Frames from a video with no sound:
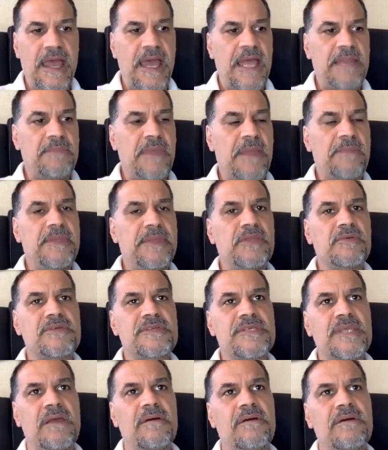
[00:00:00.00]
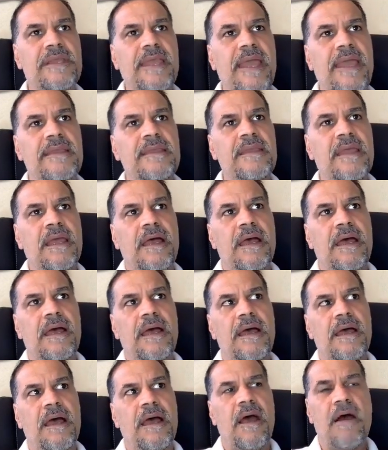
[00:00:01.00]
And maybe you say, okay,
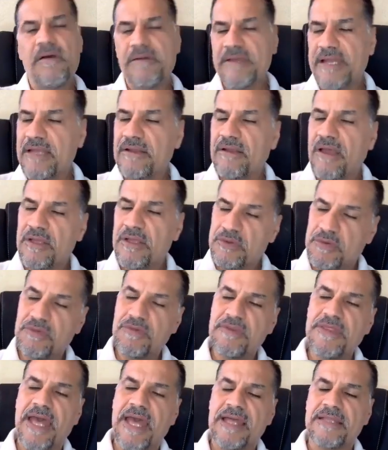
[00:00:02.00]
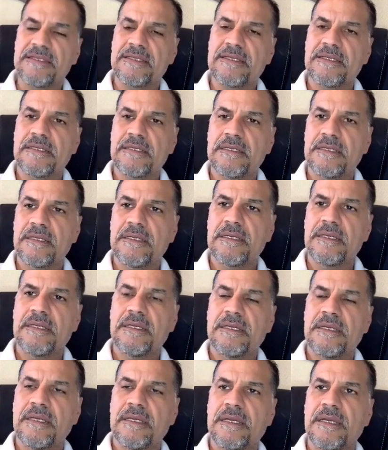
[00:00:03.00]
how can I do that?
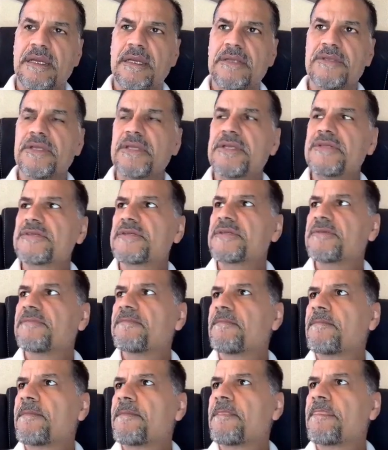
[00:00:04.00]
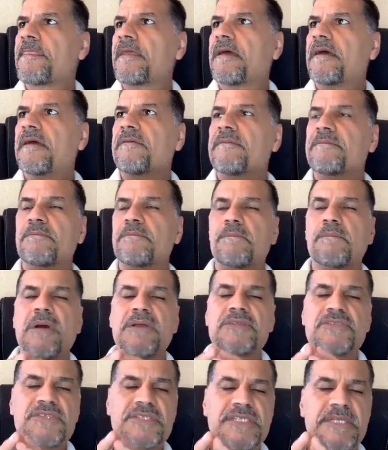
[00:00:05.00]
It is
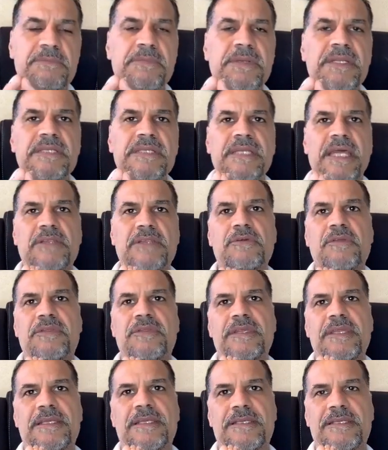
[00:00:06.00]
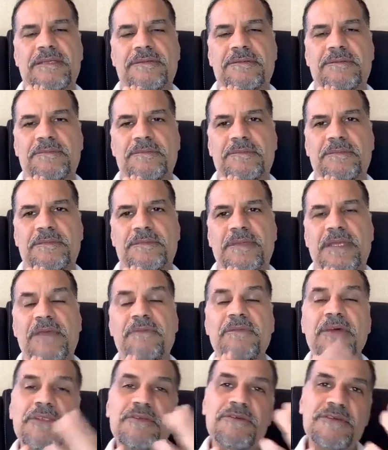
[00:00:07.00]
much simpler than you think.
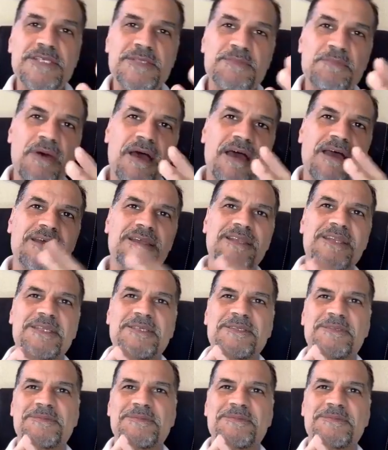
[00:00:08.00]
When you smile,